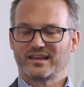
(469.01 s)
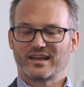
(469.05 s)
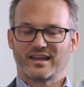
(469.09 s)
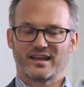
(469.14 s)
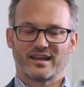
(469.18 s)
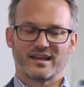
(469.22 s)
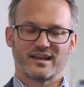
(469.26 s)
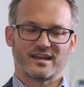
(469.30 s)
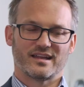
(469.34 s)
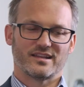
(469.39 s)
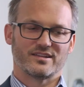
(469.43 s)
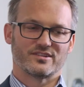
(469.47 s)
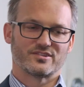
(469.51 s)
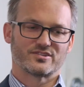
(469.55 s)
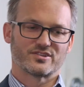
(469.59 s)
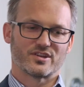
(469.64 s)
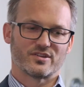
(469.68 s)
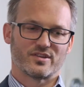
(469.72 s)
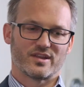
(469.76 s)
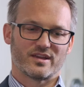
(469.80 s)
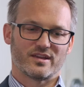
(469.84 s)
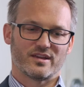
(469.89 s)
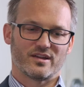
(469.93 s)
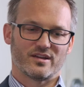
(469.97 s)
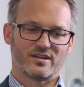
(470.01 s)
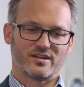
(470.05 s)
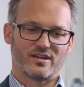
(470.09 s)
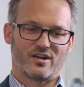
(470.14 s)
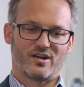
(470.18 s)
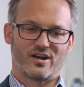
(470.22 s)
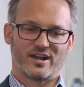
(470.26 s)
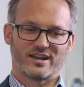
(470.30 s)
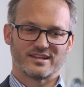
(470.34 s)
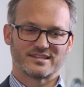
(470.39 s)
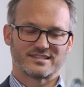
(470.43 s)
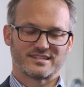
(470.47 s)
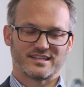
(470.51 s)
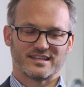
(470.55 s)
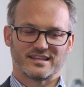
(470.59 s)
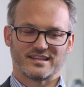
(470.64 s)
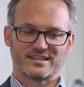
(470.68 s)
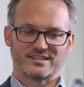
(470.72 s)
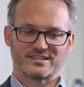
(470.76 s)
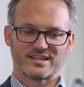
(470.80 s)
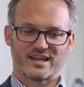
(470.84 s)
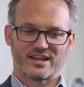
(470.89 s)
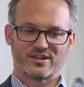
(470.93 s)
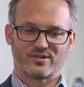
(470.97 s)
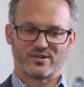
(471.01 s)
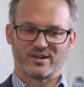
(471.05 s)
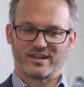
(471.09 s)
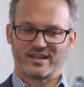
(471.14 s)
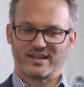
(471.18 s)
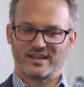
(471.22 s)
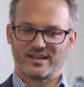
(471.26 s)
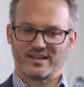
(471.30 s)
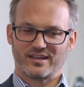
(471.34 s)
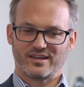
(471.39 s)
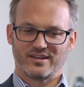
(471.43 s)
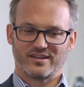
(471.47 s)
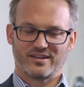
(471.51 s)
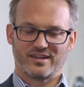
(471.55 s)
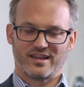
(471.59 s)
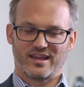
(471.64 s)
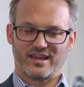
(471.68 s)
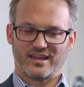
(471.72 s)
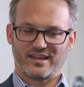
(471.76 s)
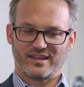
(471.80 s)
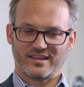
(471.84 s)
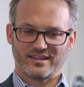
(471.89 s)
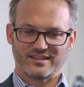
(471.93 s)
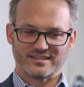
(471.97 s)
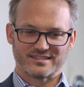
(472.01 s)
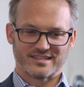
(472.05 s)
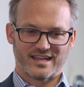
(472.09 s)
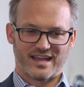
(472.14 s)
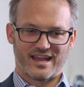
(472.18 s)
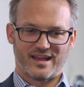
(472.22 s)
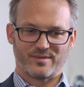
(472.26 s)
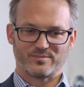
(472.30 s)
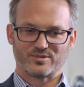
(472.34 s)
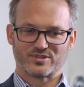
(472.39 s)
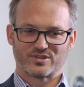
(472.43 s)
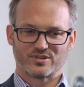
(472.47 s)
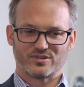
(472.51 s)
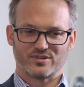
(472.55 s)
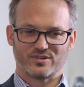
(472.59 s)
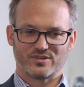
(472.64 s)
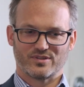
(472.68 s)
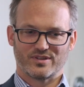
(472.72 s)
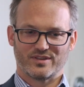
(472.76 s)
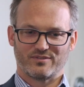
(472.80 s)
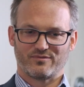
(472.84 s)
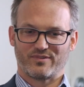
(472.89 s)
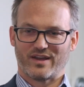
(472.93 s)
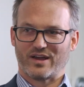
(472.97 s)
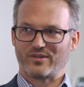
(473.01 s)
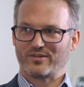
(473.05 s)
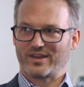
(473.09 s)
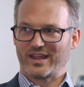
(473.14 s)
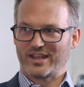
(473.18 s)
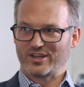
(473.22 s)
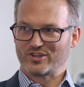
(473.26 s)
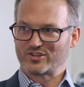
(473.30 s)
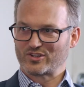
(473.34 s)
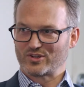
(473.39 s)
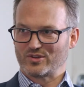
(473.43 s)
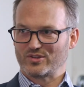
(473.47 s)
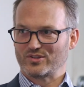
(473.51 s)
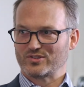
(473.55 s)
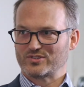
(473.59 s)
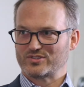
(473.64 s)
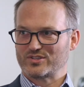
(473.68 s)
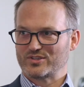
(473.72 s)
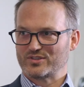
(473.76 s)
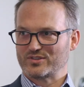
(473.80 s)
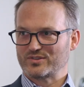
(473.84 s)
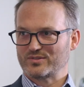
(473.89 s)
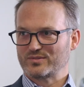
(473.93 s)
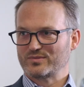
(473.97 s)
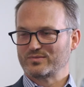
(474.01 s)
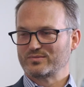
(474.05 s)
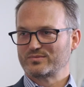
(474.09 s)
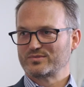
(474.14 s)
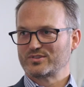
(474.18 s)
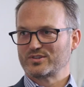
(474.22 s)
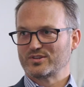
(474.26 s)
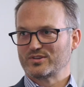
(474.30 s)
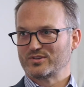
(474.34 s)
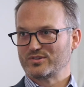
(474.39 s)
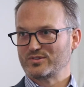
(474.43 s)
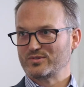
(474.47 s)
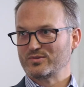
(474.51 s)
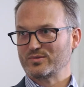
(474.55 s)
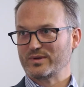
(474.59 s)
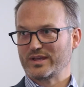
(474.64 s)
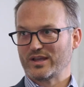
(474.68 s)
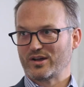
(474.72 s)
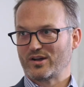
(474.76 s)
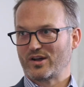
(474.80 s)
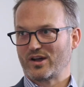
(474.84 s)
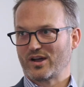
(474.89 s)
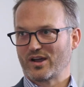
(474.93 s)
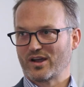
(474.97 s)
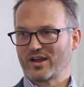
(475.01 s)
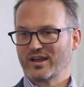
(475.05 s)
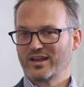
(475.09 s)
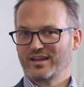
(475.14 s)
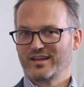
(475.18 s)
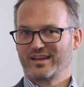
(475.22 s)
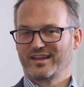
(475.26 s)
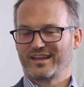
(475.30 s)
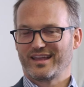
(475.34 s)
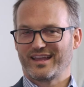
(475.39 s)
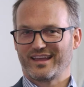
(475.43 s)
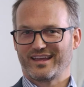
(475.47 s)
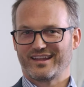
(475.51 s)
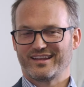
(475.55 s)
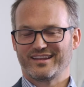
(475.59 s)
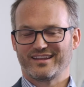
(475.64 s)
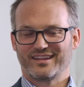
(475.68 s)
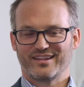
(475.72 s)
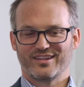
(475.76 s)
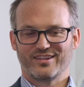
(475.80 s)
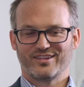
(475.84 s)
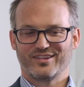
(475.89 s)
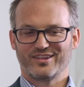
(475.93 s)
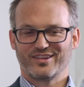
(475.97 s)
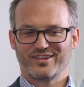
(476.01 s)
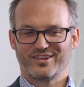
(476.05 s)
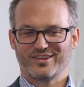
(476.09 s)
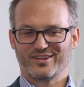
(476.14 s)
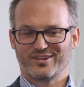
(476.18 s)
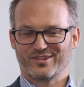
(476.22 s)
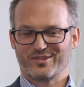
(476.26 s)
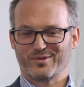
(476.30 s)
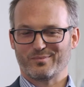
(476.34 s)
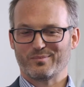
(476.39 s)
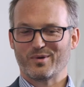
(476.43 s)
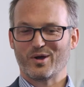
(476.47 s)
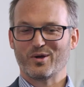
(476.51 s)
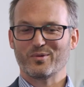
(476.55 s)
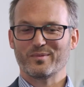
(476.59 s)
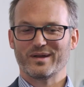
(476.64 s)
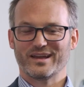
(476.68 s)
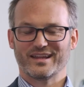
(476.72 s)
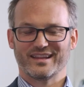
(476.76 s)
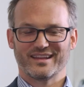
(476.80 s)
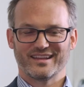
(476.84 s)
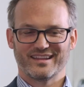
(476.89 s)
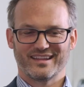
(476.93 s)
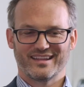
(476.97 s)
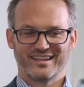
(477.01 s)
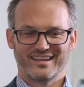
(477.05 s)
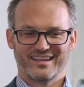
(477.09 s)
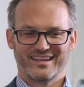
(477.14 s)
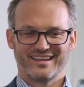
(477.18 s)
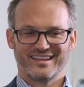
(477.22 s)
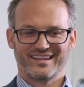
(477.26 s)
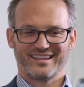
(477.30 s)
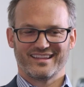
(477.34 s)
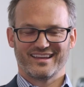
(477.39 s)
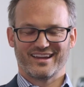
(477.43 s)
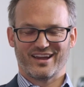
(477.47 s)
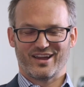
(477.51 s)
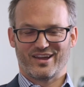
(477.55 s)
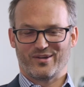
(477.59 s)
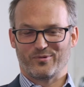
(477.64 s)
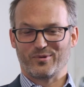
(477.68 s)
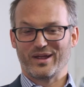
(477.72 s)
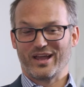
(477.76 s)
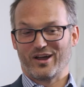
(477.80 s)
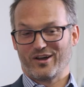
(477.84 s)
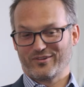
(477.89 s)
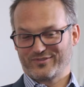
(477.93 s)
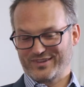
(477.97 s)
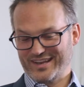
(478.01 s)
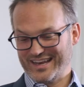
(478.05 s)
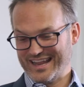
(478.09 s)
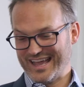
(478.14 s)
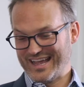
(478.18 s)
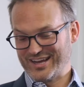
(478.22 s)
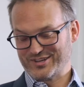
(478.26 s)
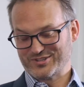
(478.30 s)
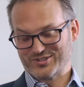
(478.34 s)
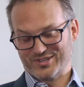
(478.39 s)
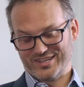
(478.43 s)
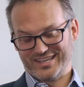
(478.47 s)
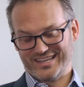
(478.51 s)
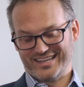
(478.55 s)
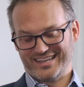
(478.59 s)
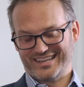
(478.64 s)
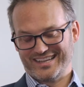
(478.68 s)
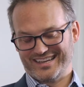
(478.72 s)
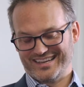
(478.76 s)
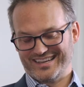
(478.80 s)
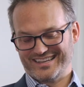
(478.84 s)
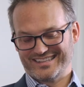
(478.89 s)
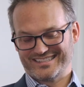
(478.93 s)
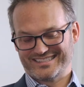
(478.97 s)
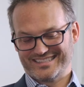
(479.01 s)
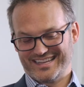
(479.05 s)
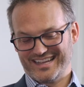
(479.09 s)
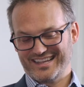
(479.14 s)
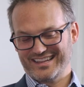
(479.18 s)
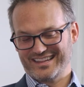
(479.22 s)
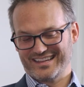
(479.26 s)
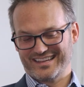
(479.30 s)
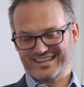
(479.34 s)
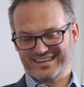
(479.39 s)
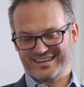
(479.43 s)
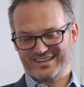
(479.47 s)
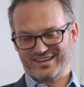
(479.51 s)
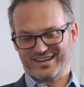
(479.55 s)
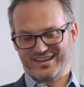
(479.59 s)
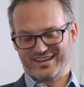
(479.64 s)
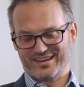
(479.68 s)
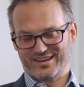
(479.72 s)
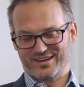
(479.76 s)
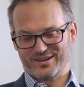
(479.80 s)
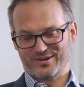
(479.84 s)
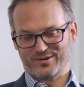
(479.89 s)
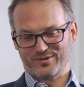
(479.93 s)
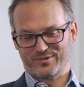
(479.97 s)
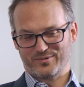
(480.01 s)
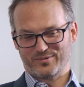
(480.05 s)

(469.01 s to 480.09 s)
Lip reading: And so that honesty and integrity is absolutely foundational to who we are. And the moment we often actually say that